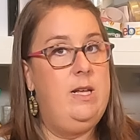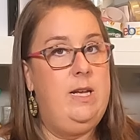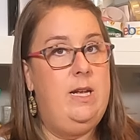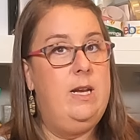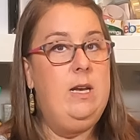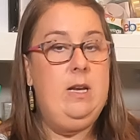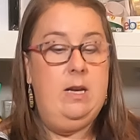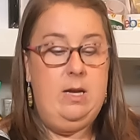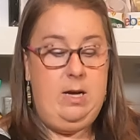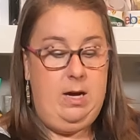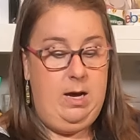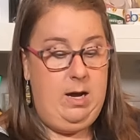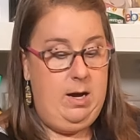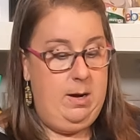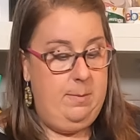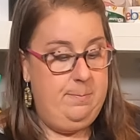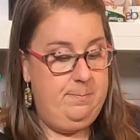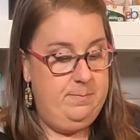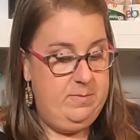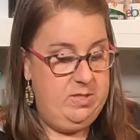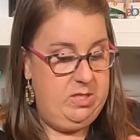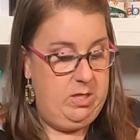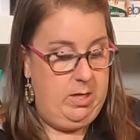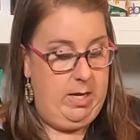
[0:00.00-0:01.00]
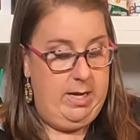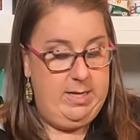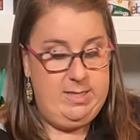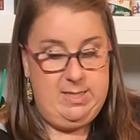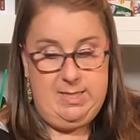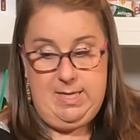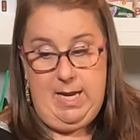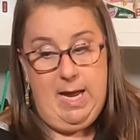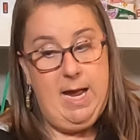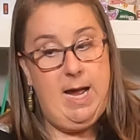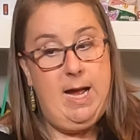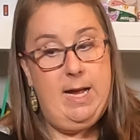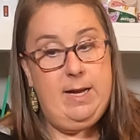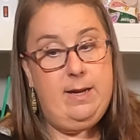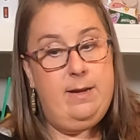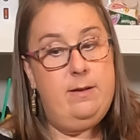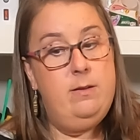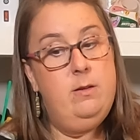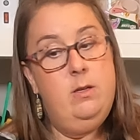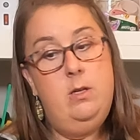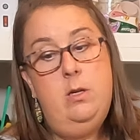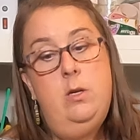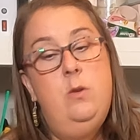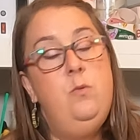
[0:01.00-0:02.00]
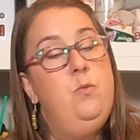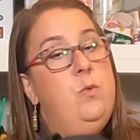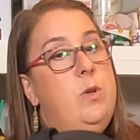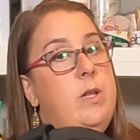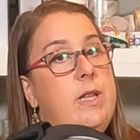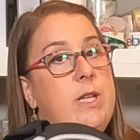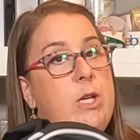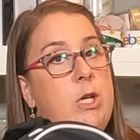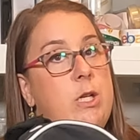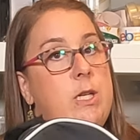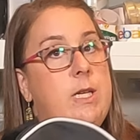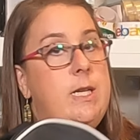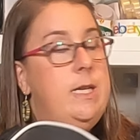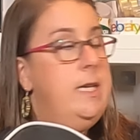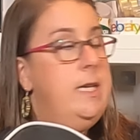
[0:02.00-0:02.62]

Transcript: has tag, really good